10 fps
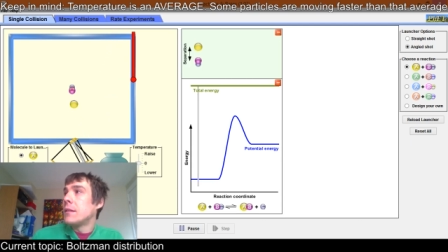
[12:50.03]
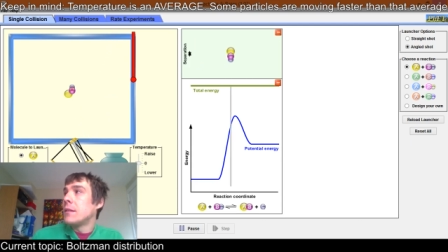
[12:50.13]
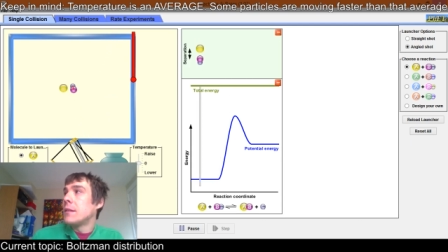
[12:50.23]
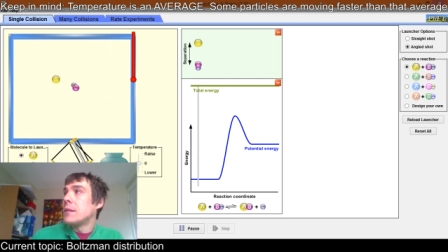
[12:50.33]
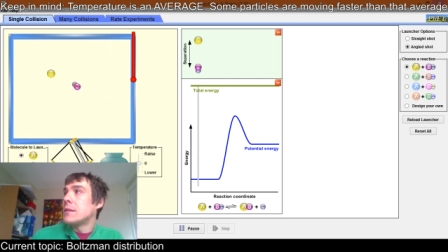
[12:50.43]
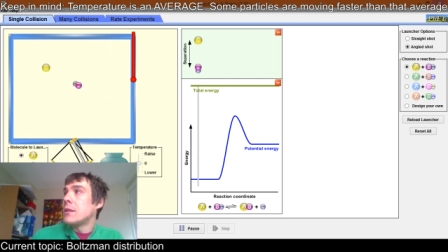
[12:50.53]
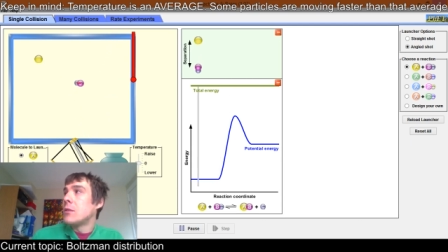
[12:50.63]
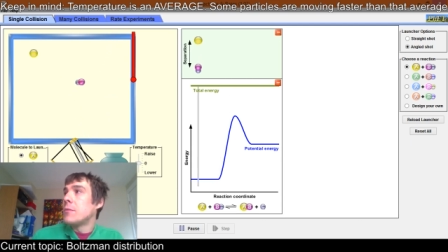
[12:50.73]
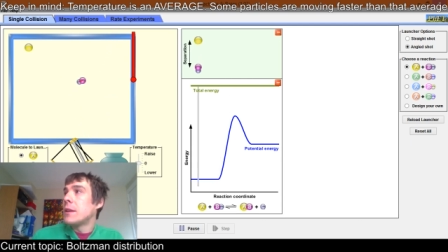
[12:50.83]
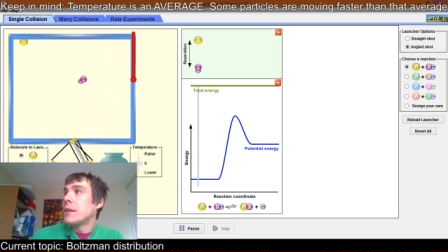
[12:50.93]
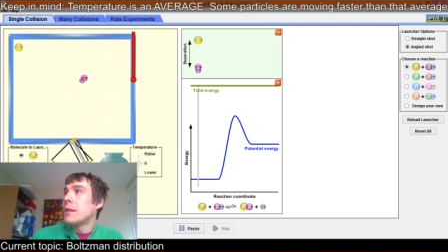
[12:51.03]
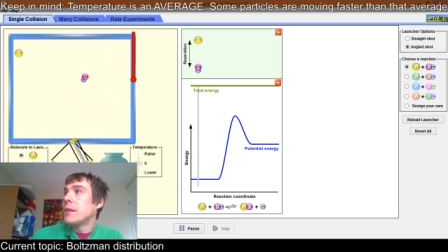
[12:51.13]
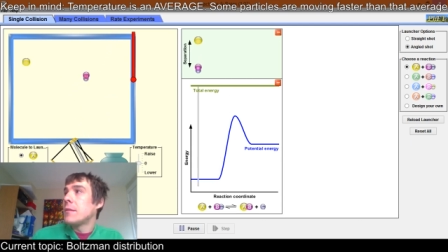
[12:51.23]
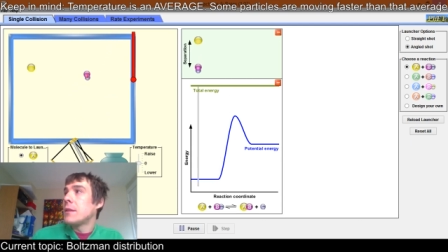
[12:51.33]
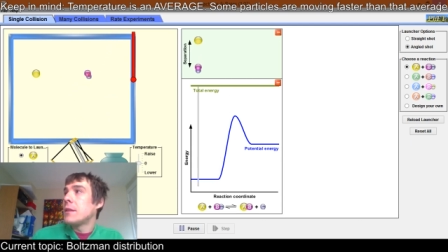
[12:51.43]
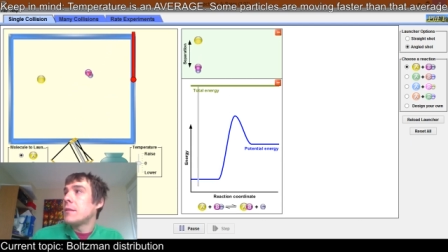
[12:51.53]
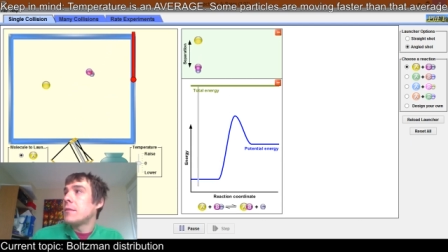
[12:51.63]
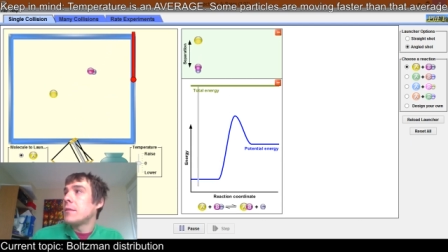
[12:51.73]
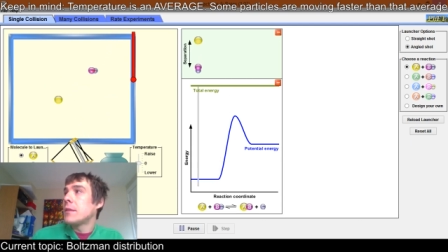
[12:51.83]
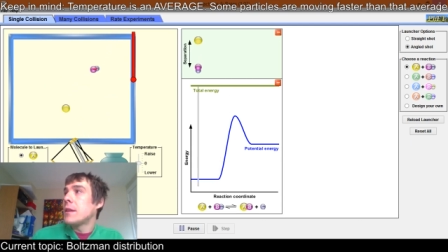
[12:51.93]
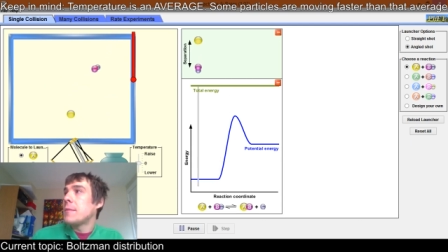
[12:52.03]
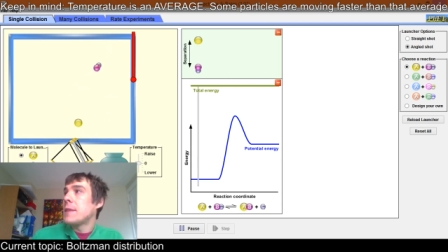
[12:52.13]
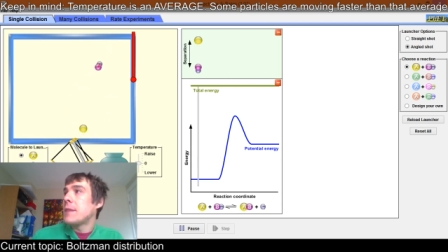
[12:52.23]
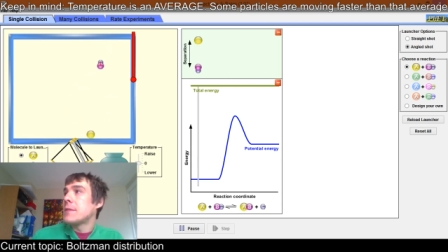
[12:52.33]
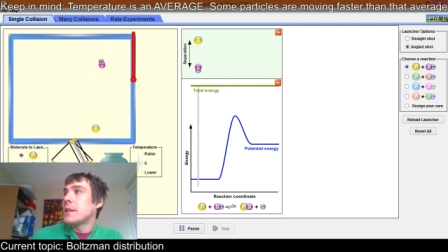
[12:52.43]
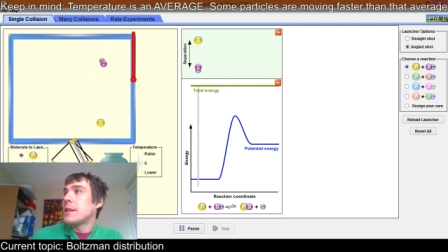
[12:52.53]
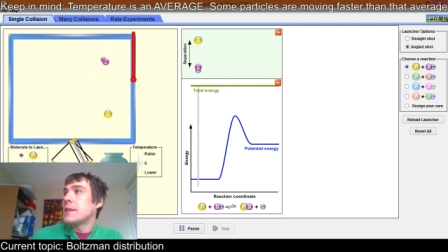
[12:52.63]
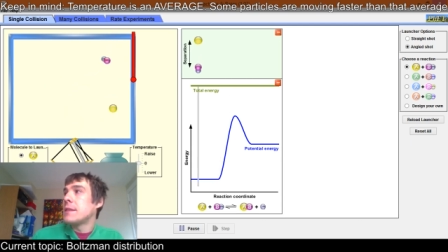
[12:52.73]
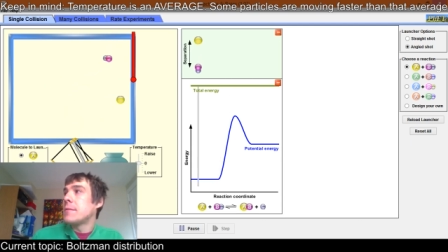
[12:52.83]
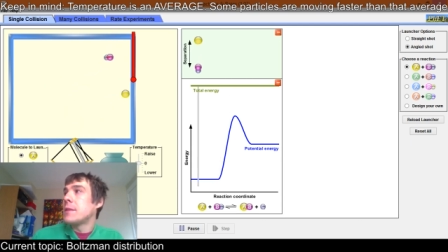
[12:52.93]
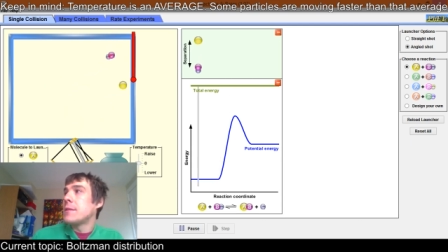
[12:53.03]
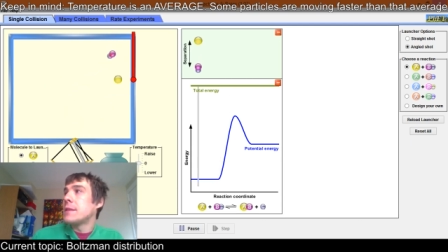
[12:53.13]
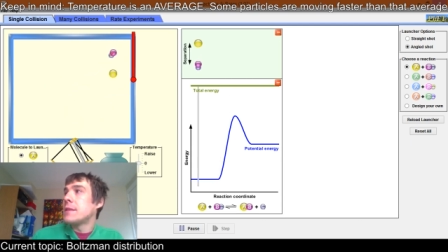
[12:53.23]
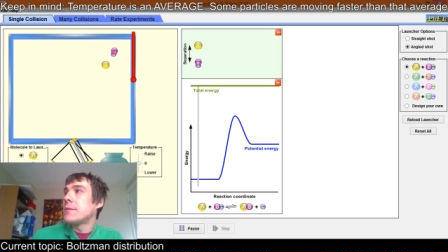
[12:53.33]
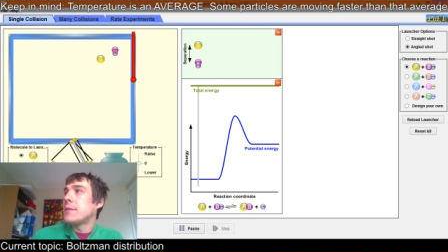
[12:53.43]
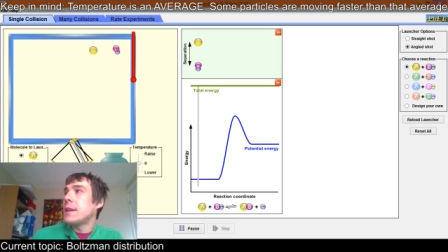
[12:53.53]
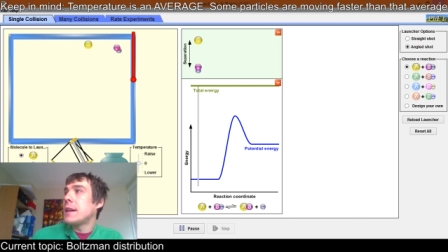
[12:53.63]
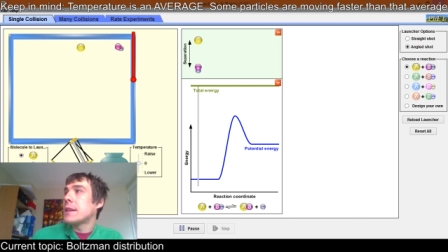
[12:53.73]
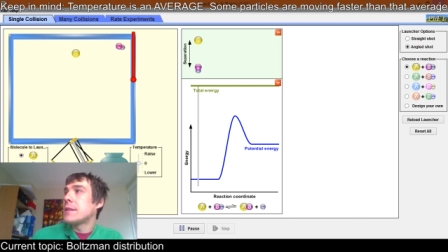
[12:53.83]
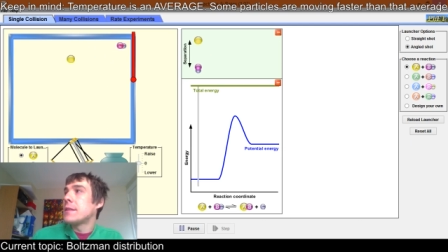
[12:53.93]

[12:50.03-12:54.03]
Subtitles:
At least I hope not. There we go. Okay, but that was a glancing blow. It didn't react.